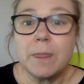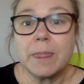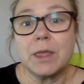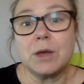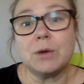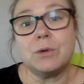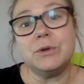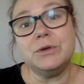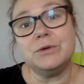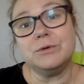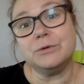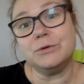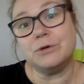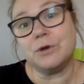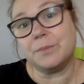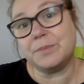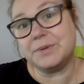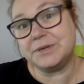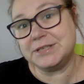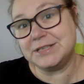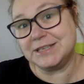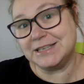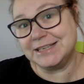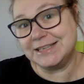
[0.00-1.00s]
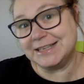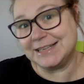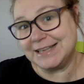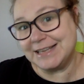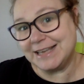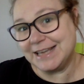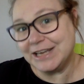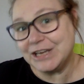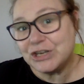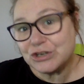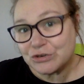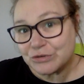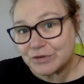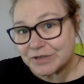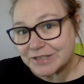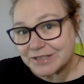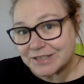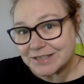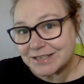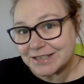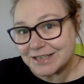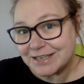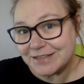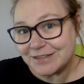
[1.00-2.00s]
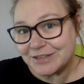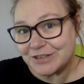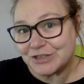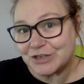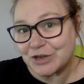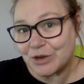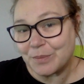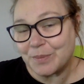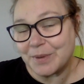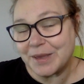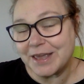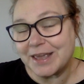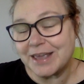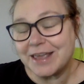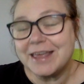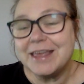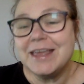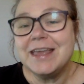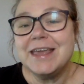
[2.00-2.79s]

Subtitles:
or you're not particularly interested in the topic,